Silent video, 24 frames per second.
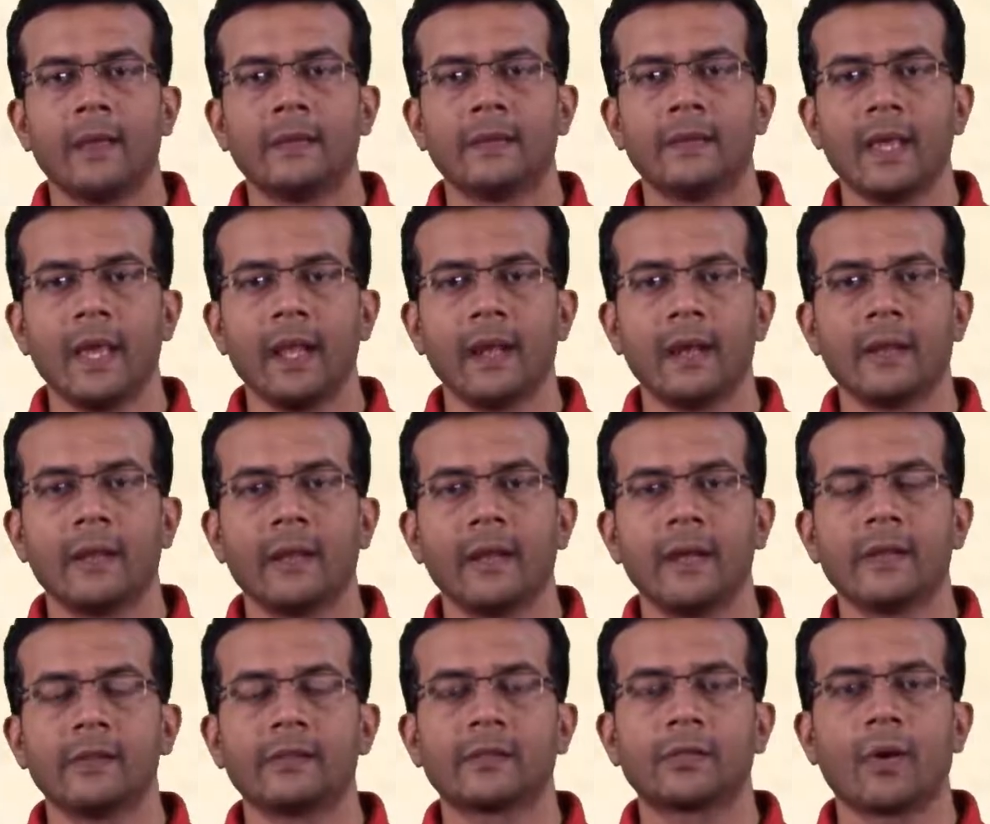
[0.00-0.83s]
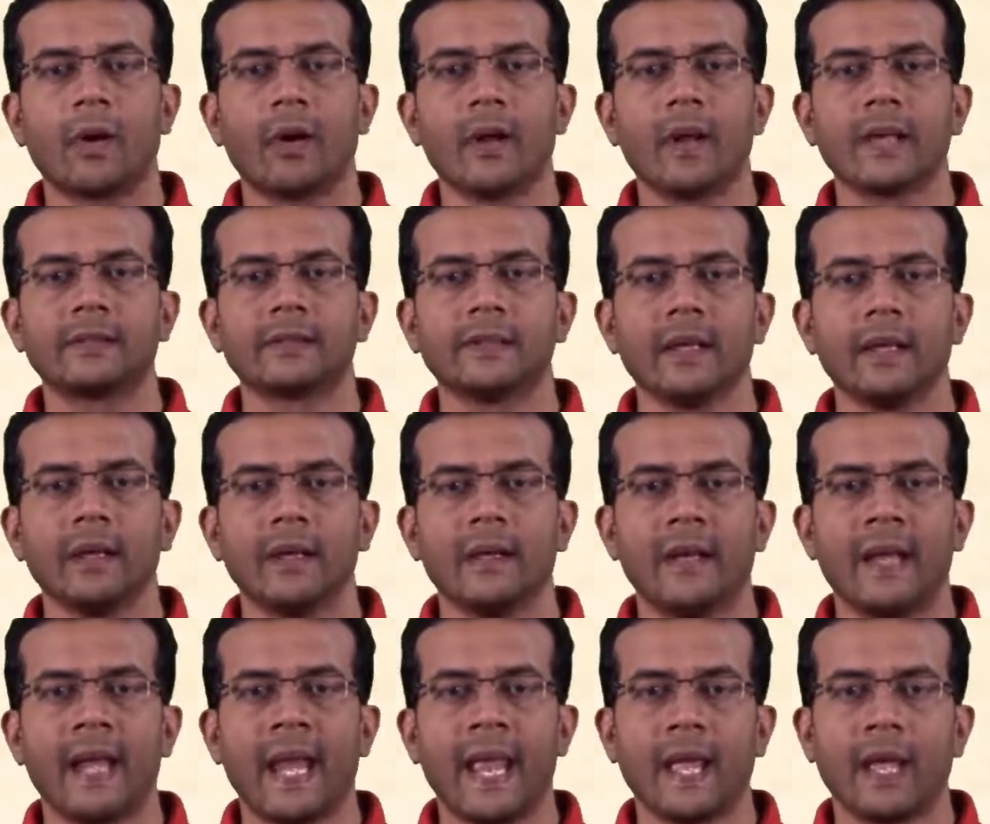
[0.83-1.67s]
then it is called as
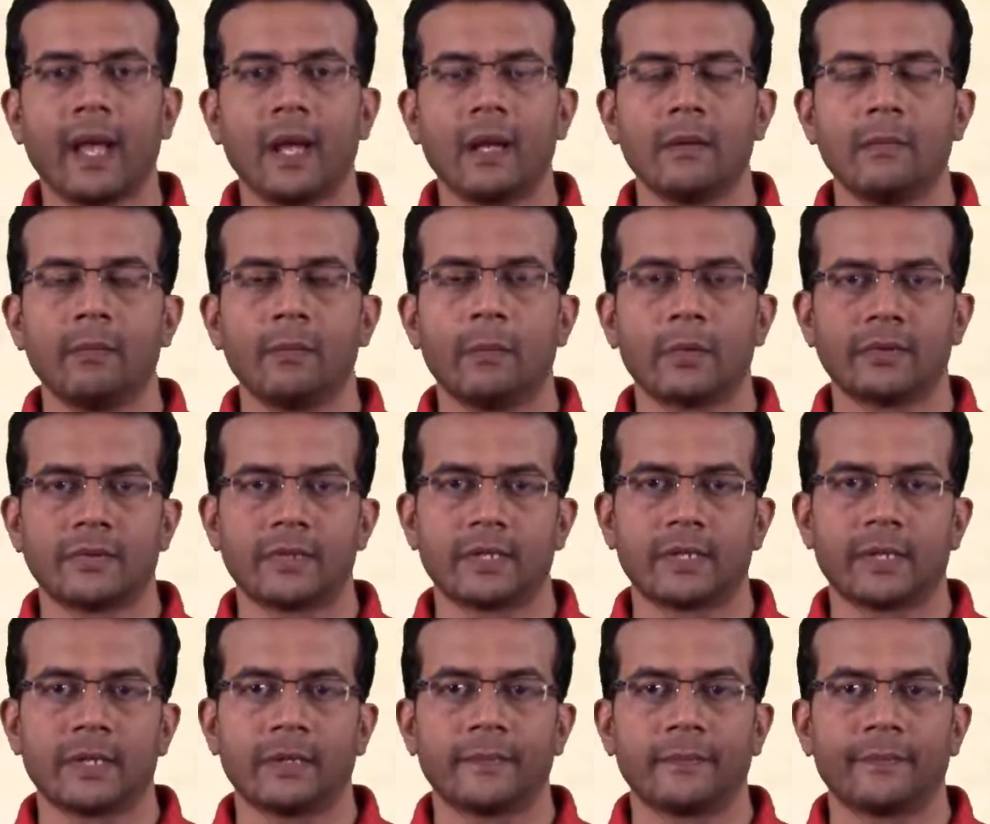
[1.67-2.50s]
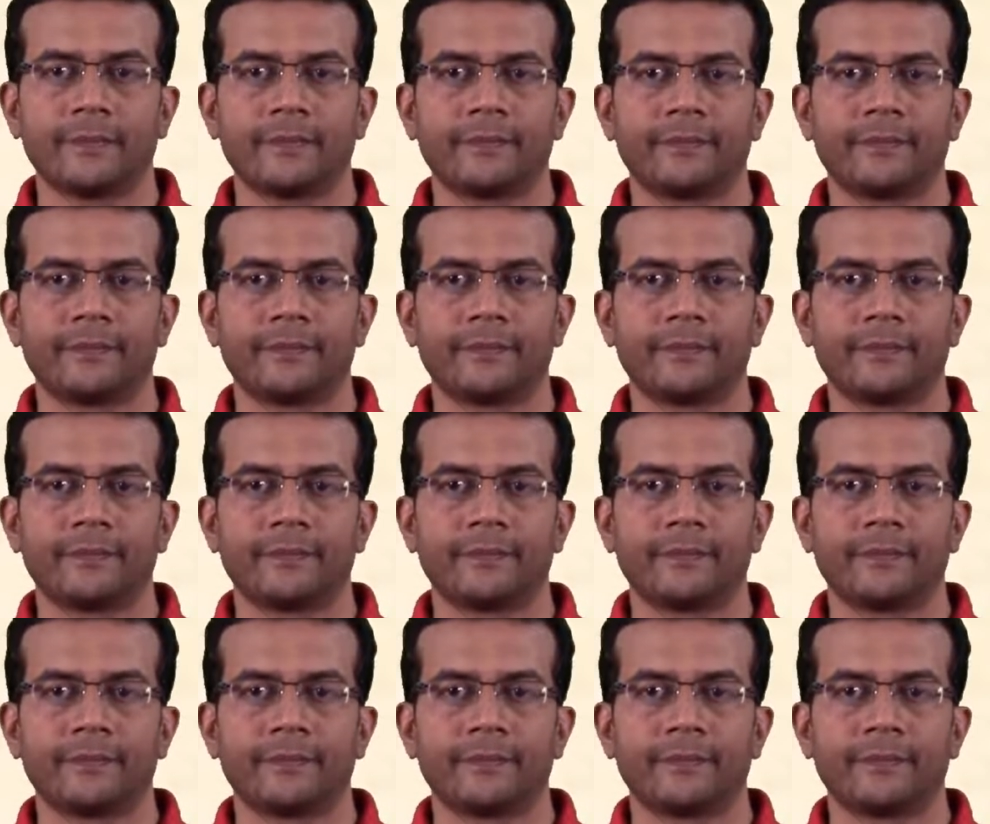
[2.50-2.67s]
a naked position.